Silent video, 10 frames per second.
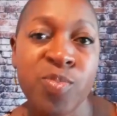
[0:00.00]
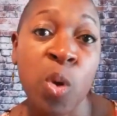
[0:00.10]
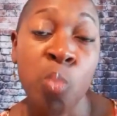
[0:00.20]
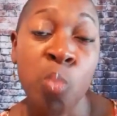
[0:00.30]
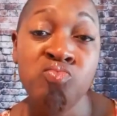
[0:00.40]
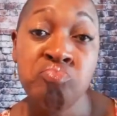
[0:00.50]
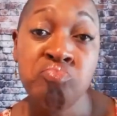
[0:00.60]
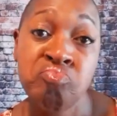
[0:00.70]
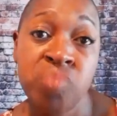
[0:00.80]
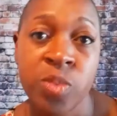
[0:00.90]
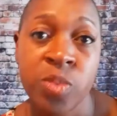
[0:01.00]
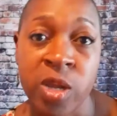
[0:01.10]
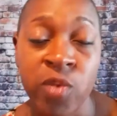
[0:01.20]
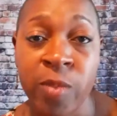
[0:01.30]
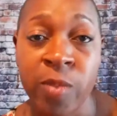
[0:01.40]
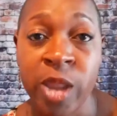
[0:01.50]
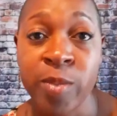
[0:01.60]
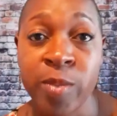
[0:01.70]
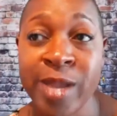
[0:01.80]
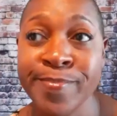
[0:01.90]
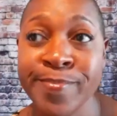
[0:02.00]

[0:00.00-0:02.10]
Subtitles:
So, doesn't really matter to me.